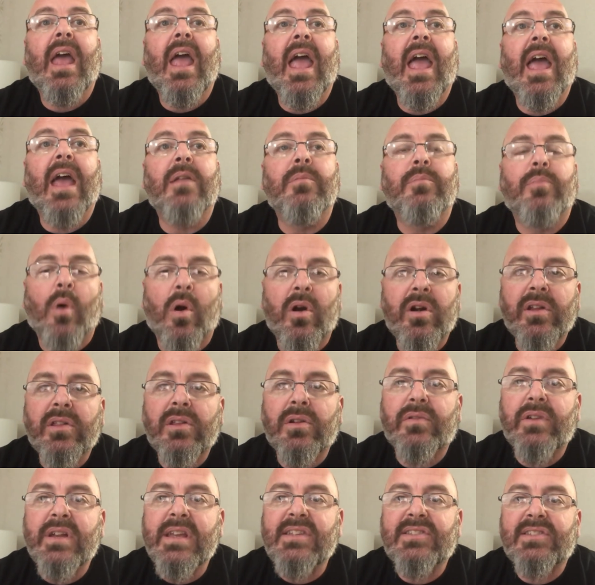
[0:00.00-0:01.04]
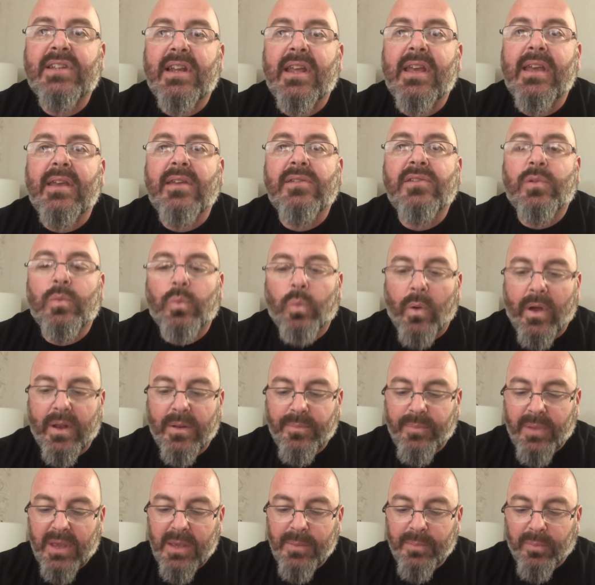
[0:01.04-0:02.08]
And part of the reason is when
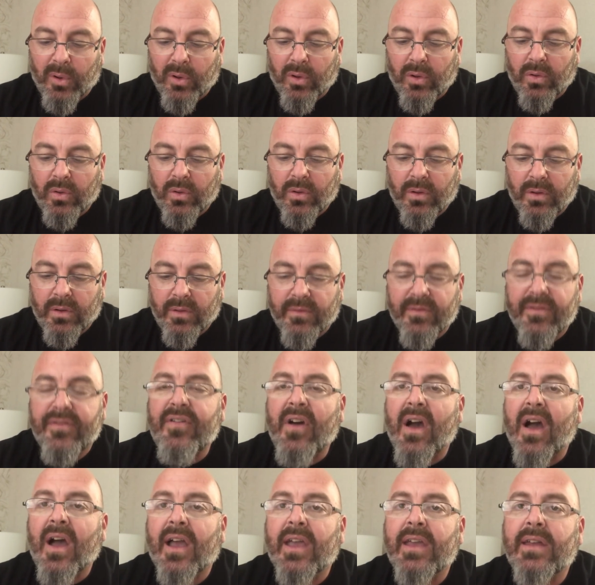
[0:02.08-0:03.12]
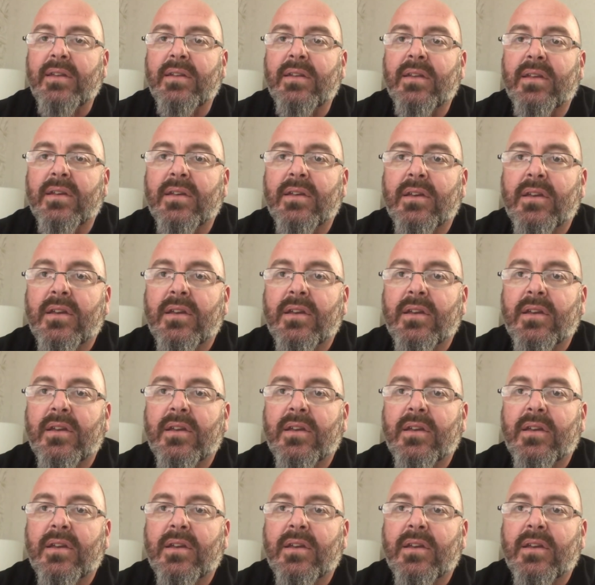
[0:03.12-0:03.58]
people find